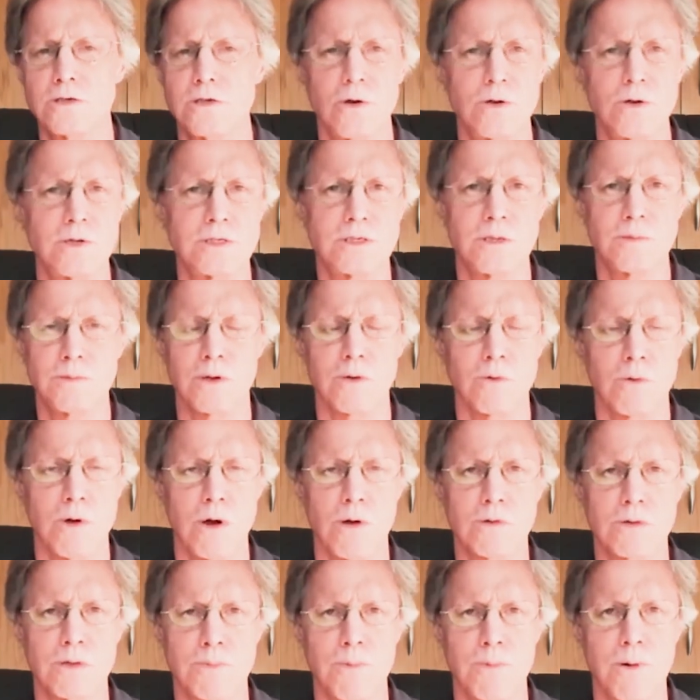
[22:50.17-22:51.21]
There's always something
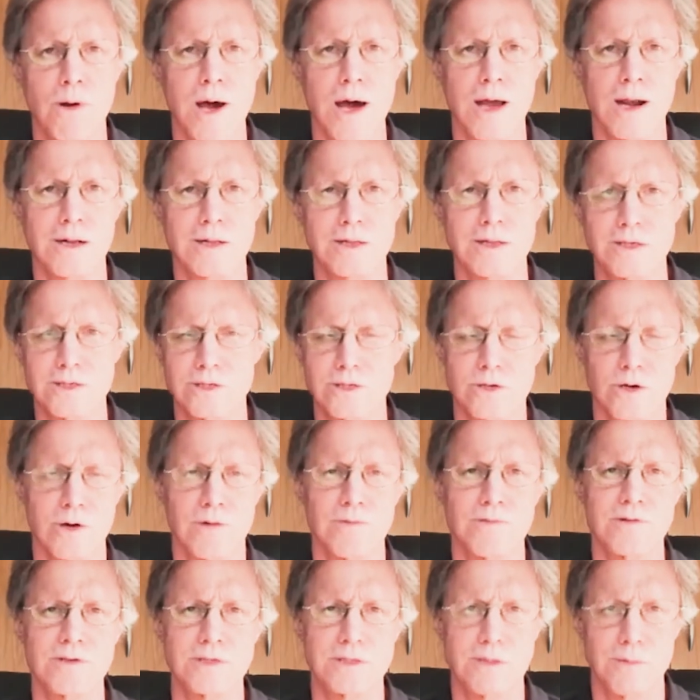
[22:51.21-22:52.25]
wrong with the product, the
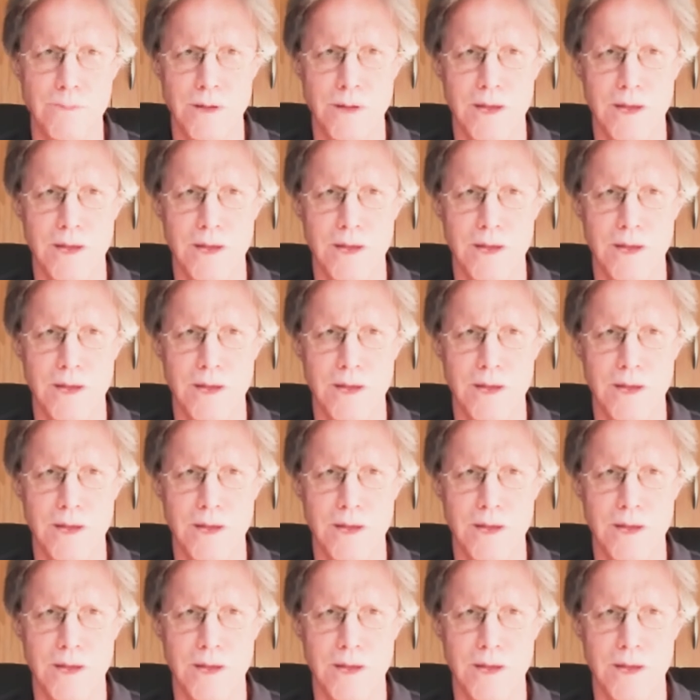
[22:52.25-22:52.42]
service,